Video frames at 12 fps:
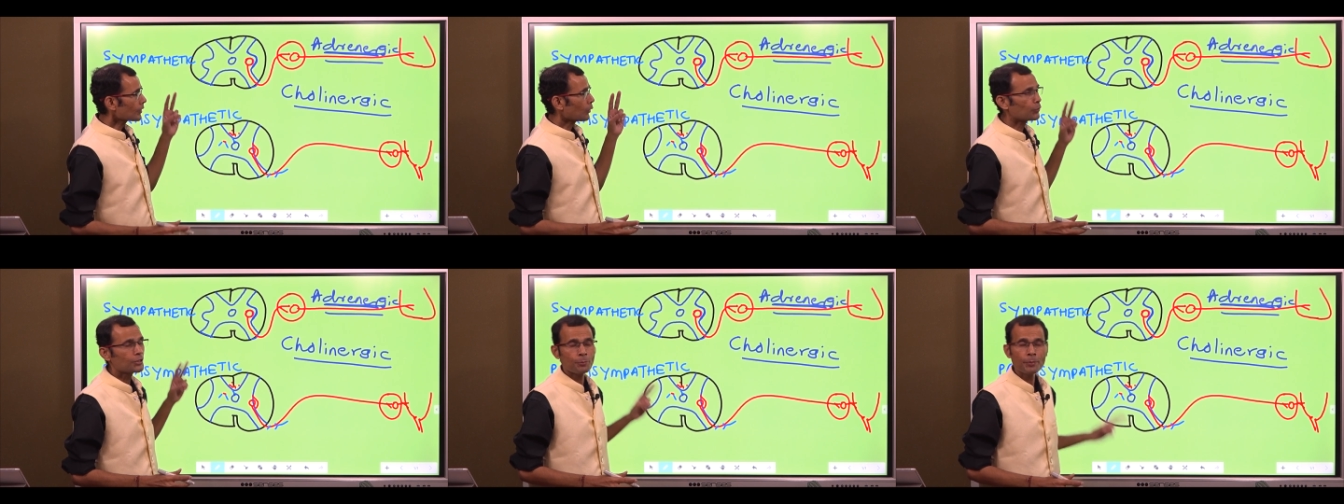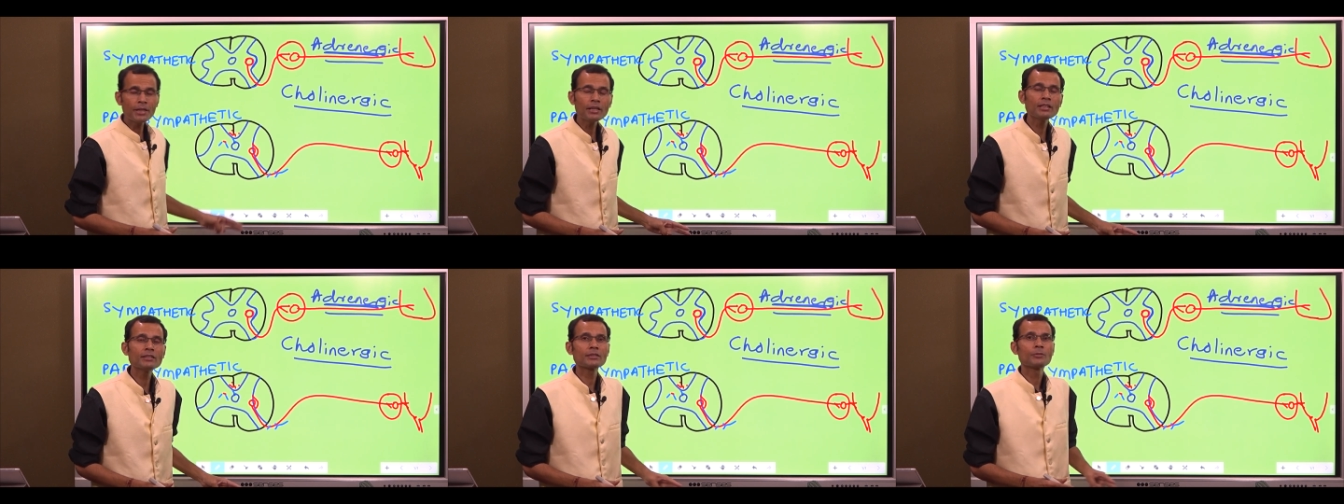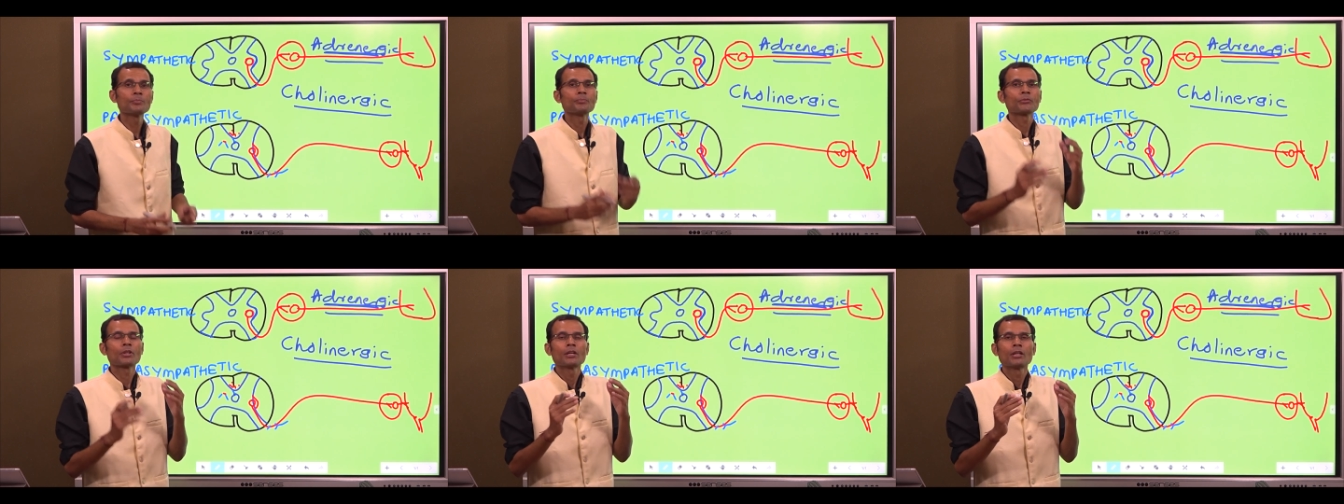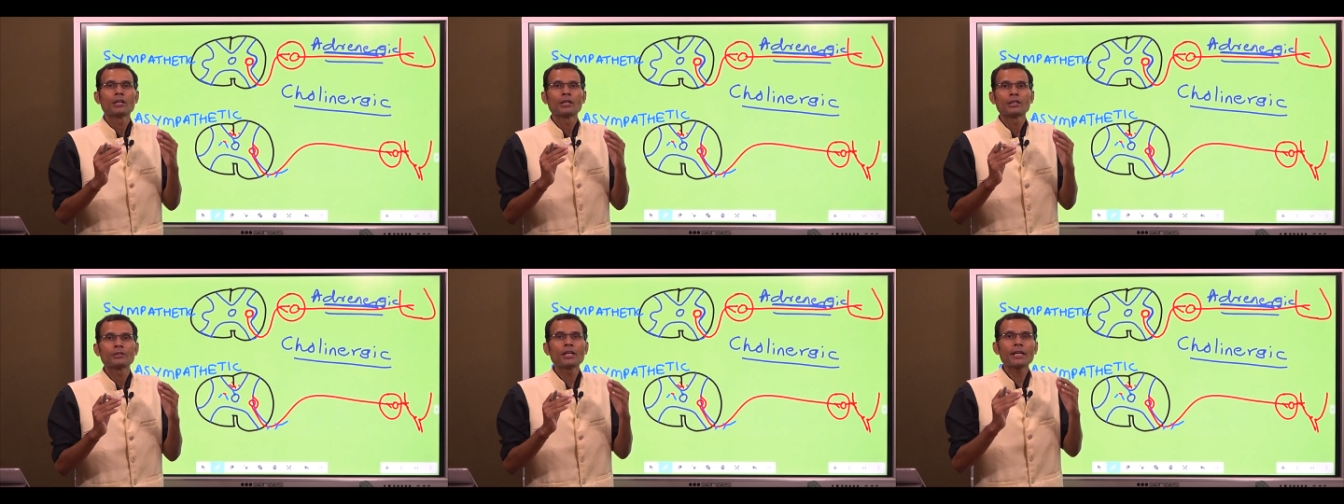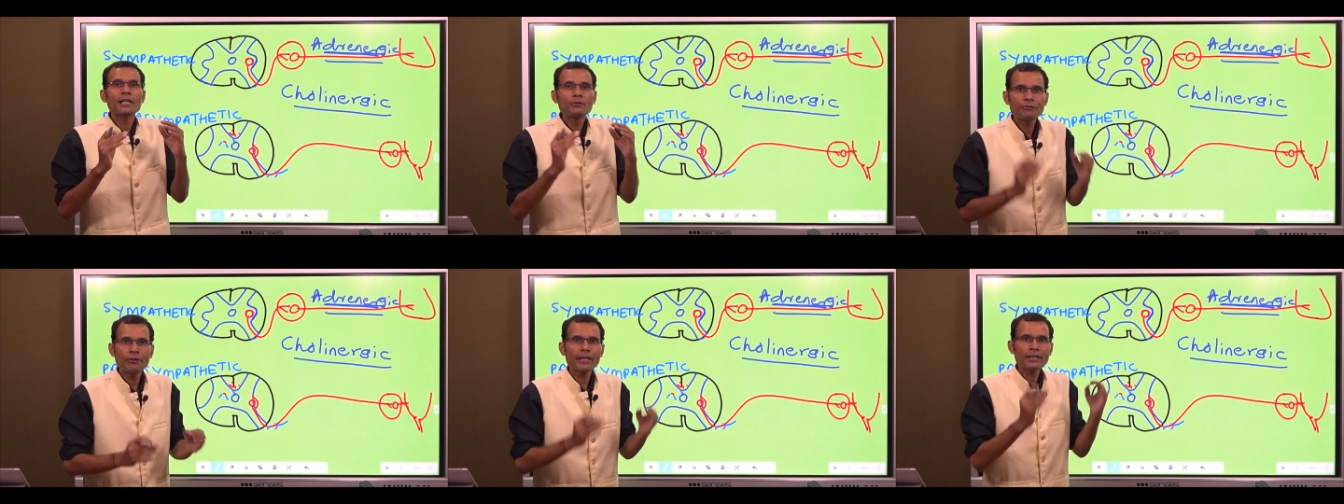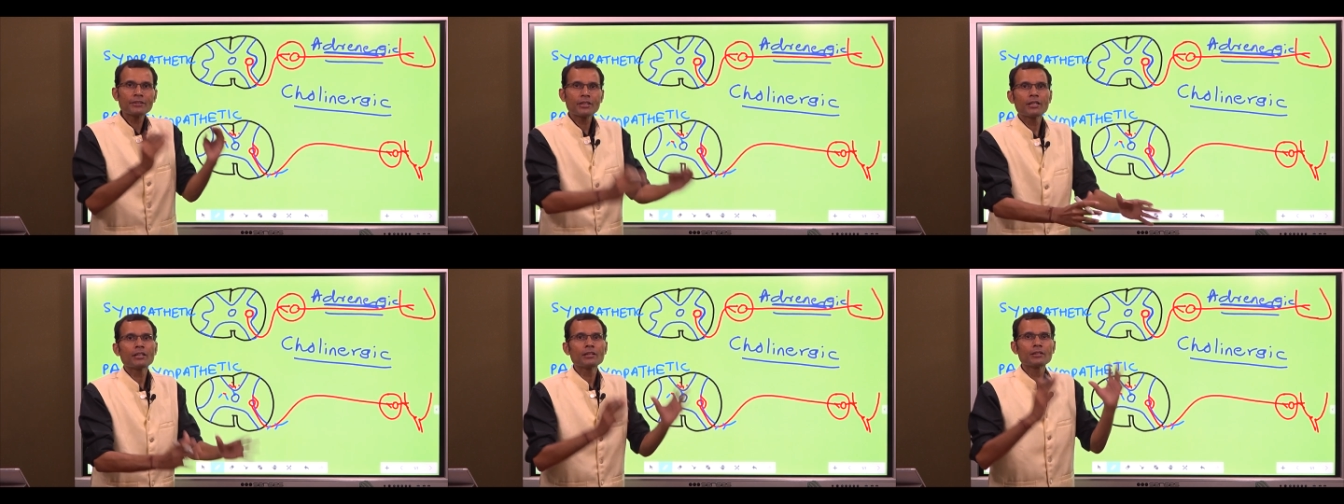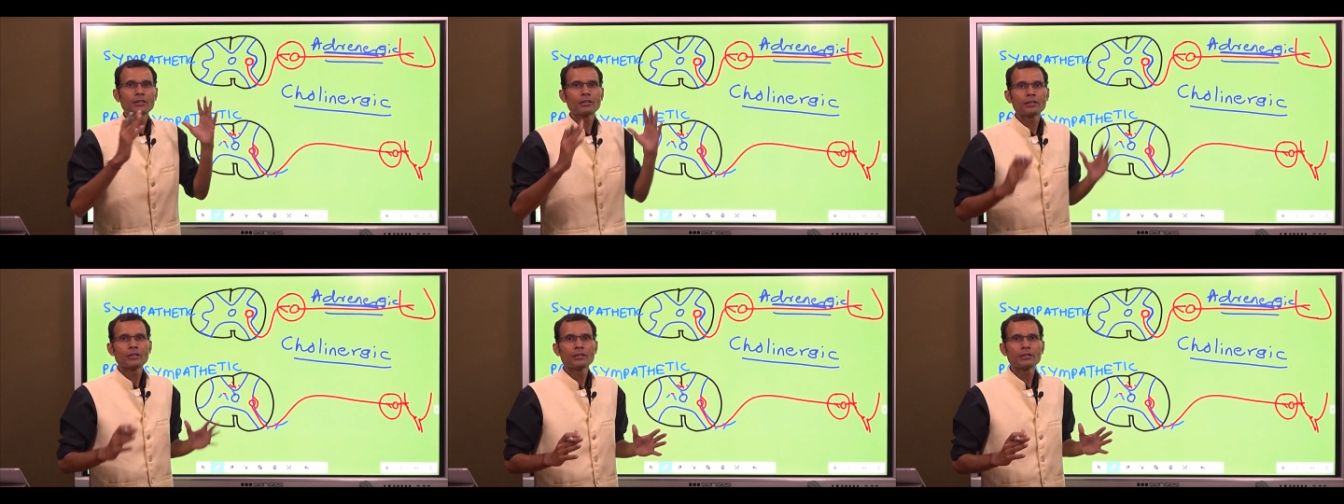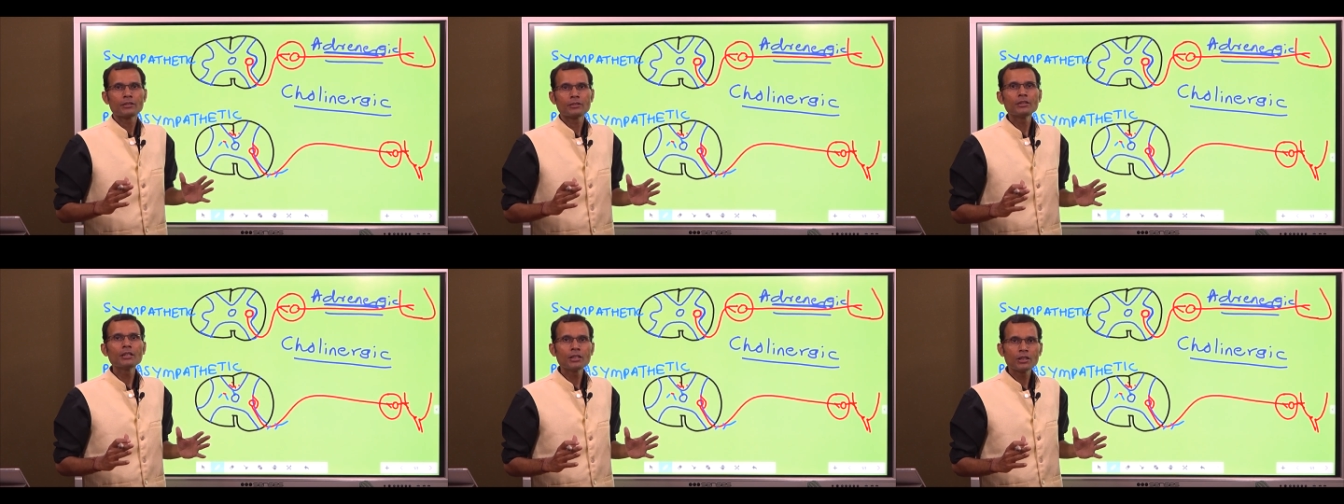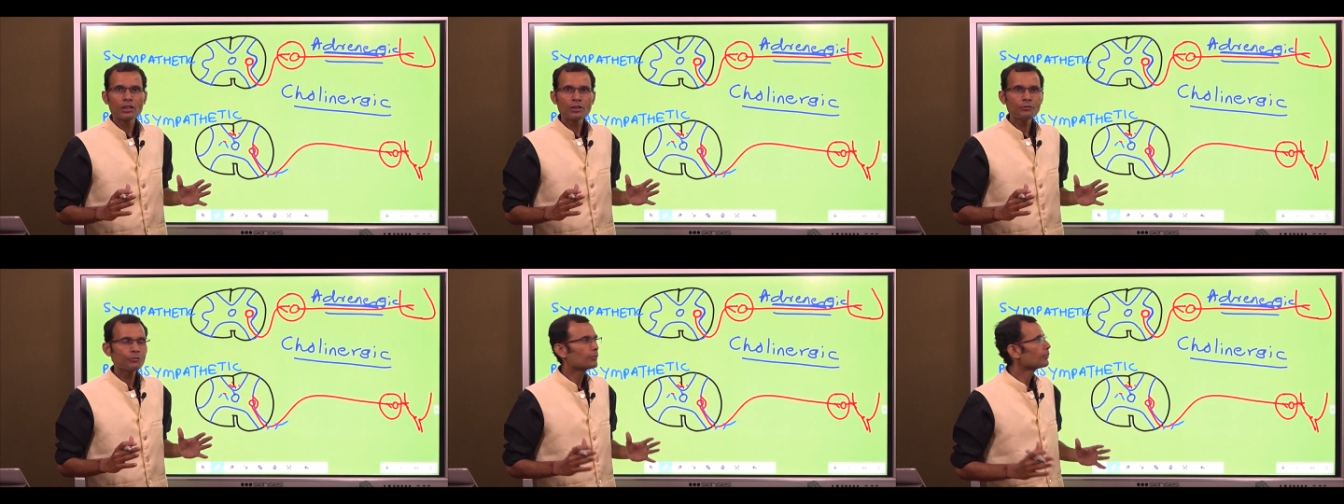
which means the effector nerve